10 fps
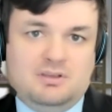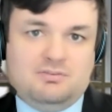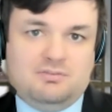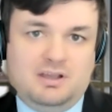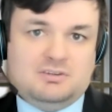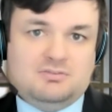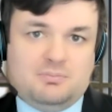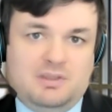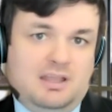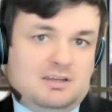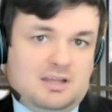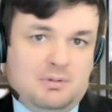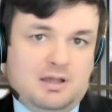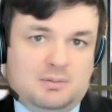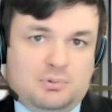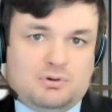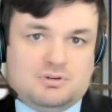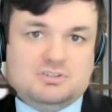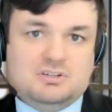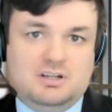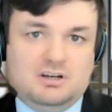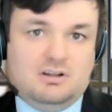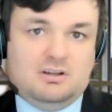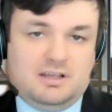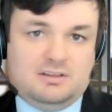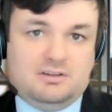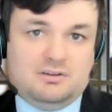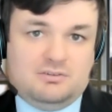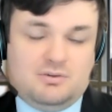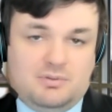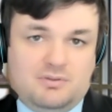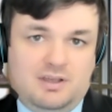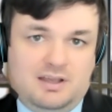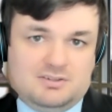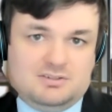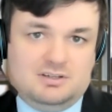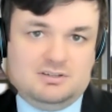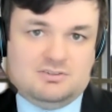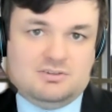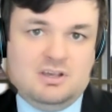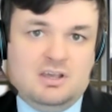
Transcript: effect from the antibody portion in all likelihood from the vaccines.